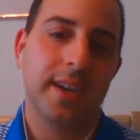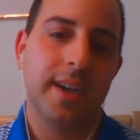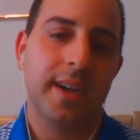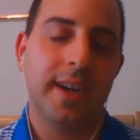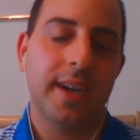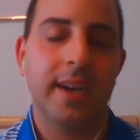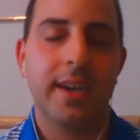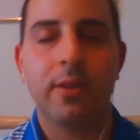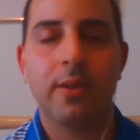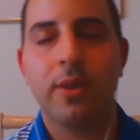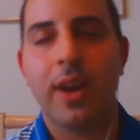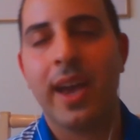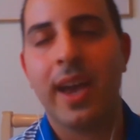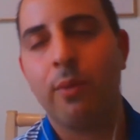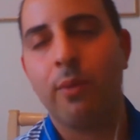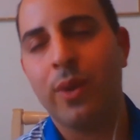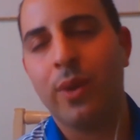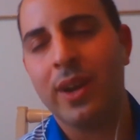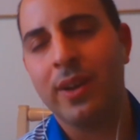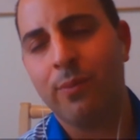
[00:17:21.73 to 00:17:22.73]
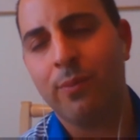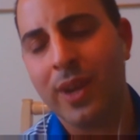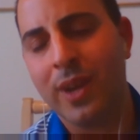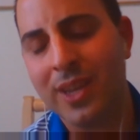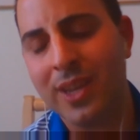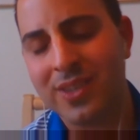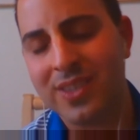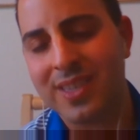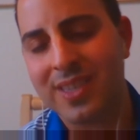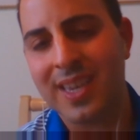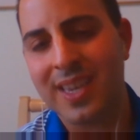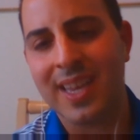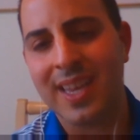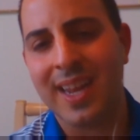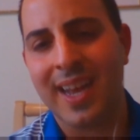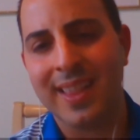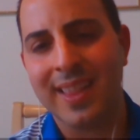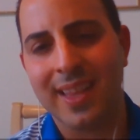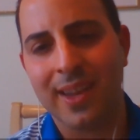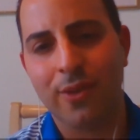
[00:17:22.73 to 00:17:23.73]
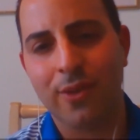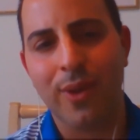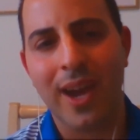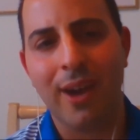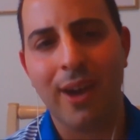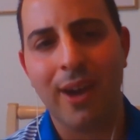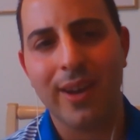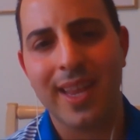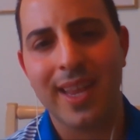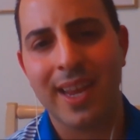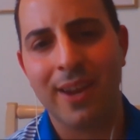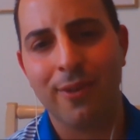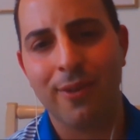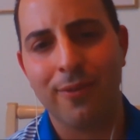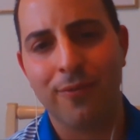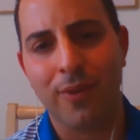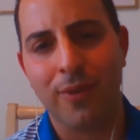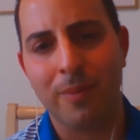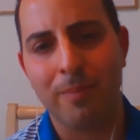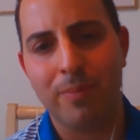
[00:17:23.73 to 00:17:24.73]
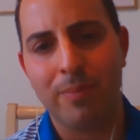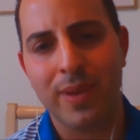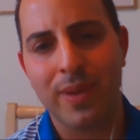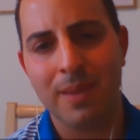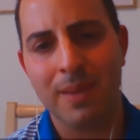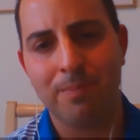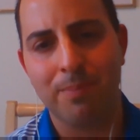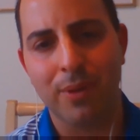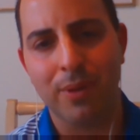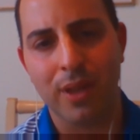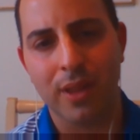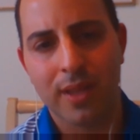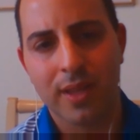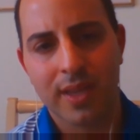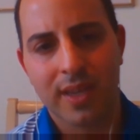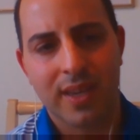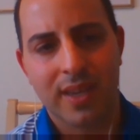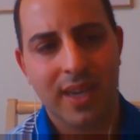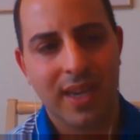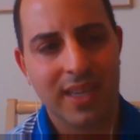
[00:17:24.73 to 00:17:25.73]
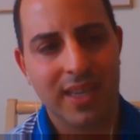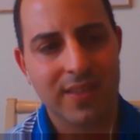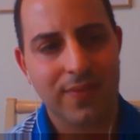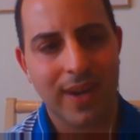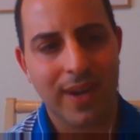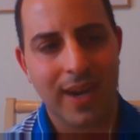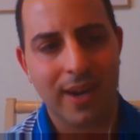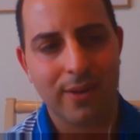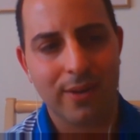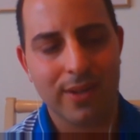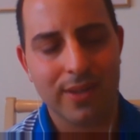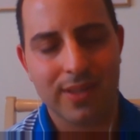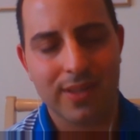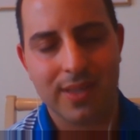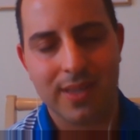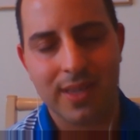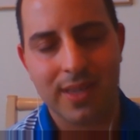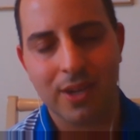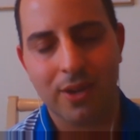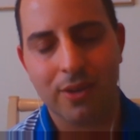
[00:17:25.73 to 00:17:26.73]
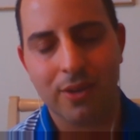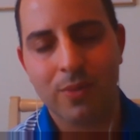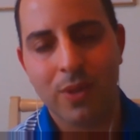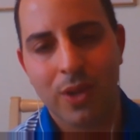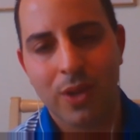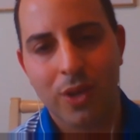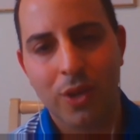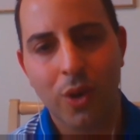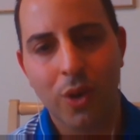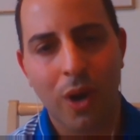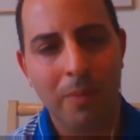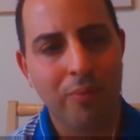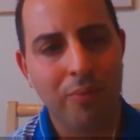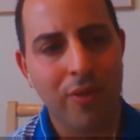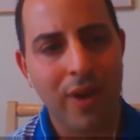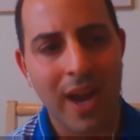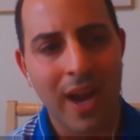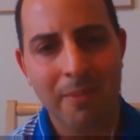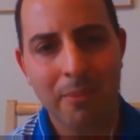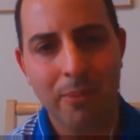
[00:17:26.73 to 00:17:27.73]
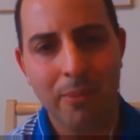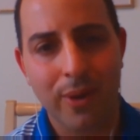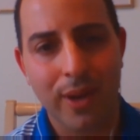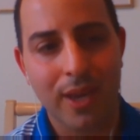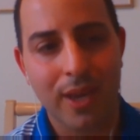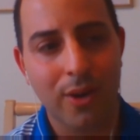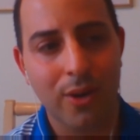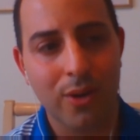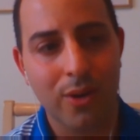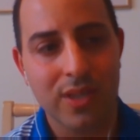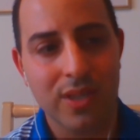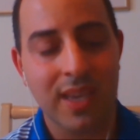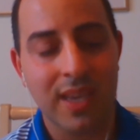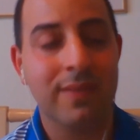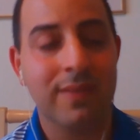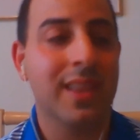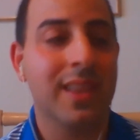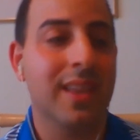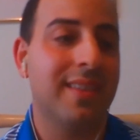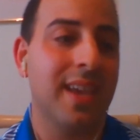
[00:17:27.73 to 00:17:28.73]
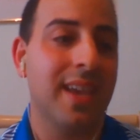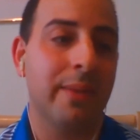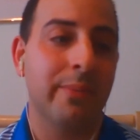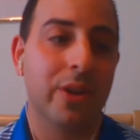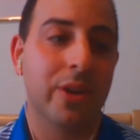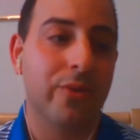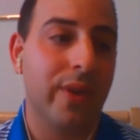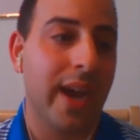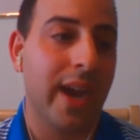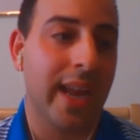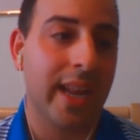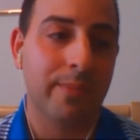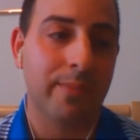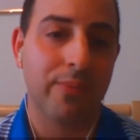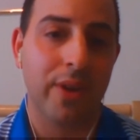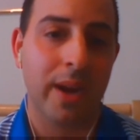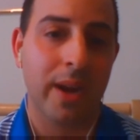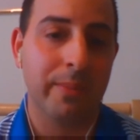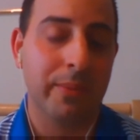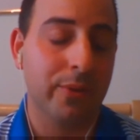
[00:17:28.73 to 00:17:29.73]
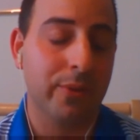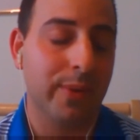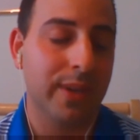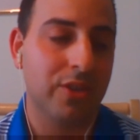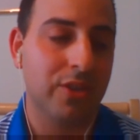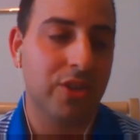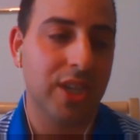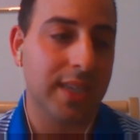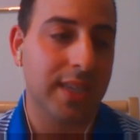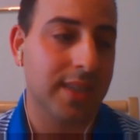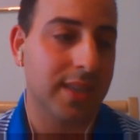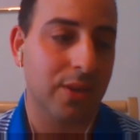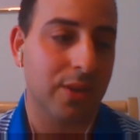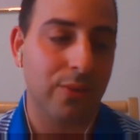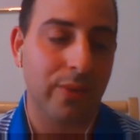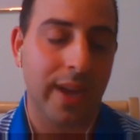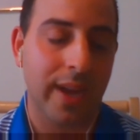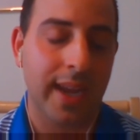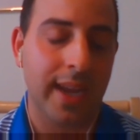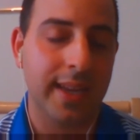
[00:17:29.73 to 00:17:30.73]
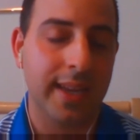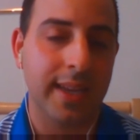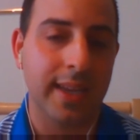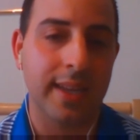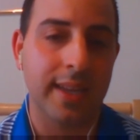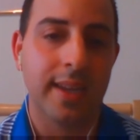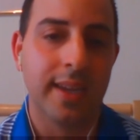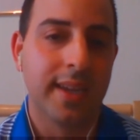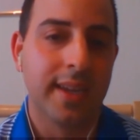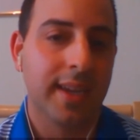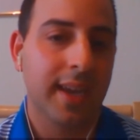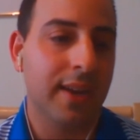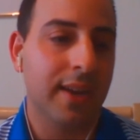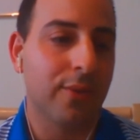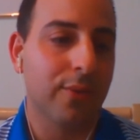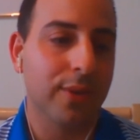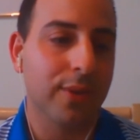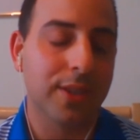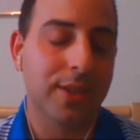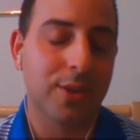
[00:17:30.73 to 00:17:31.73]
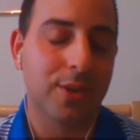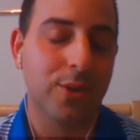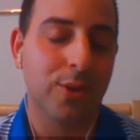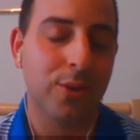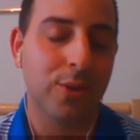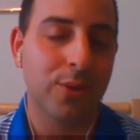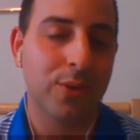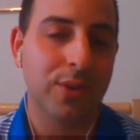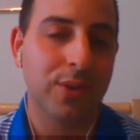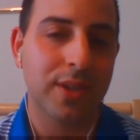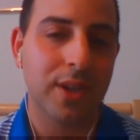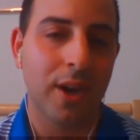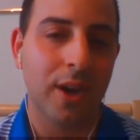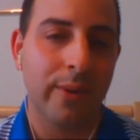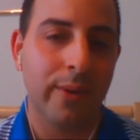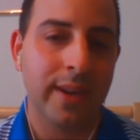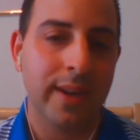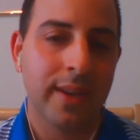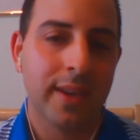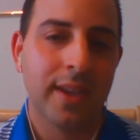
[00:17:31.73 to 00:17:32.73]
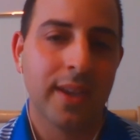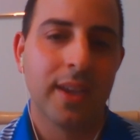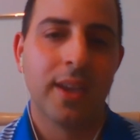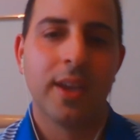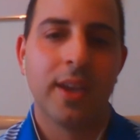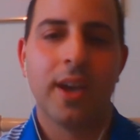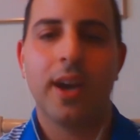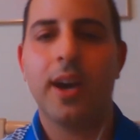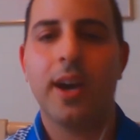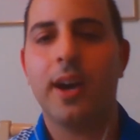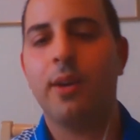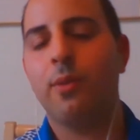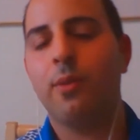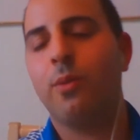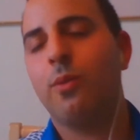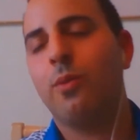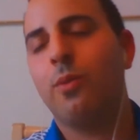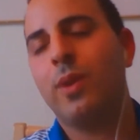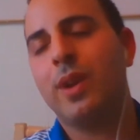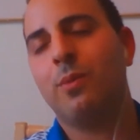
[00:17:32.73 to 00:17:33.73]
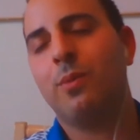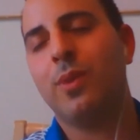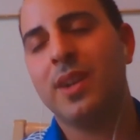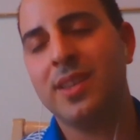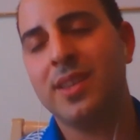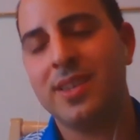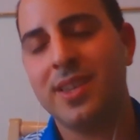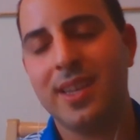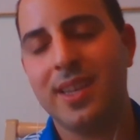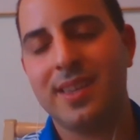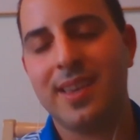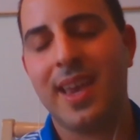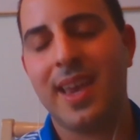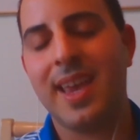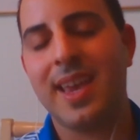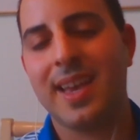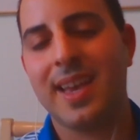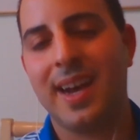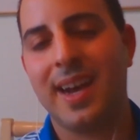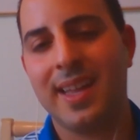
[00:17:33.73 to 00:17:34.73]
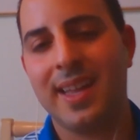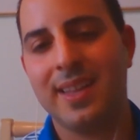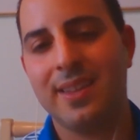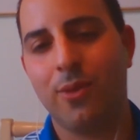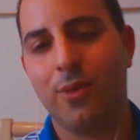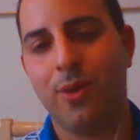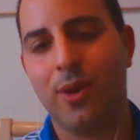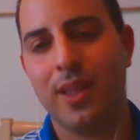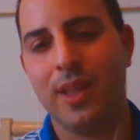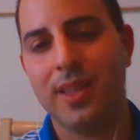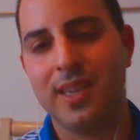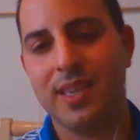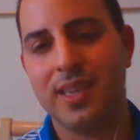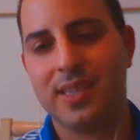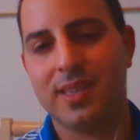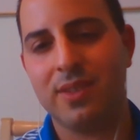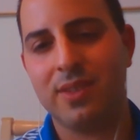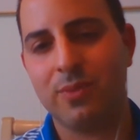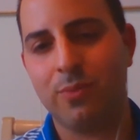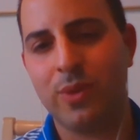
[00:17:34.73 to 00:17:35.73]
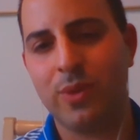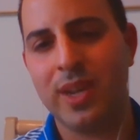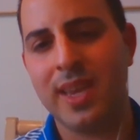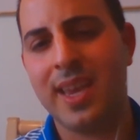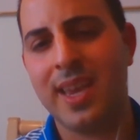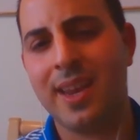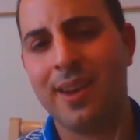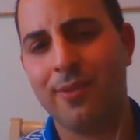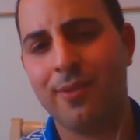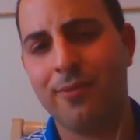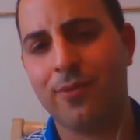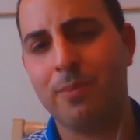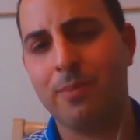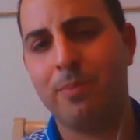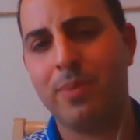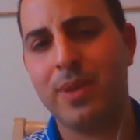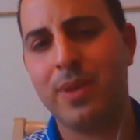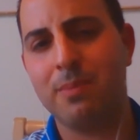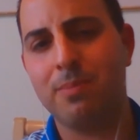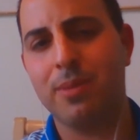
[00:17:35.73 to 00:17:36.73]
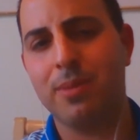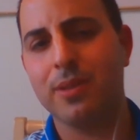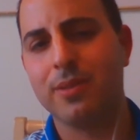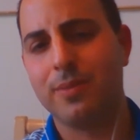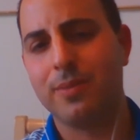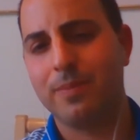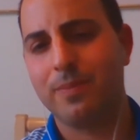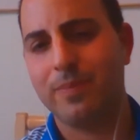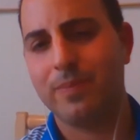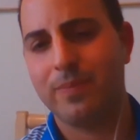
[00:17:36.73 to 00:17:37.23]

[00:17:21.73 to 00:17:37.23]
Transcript: uh, what, what are you seeing on the ground and hearing from people as far as you know your primary goes even the democratic primary with jess scarane and and Chris Coons going. Uh, what what is your take on all this, and what are you hearing from people?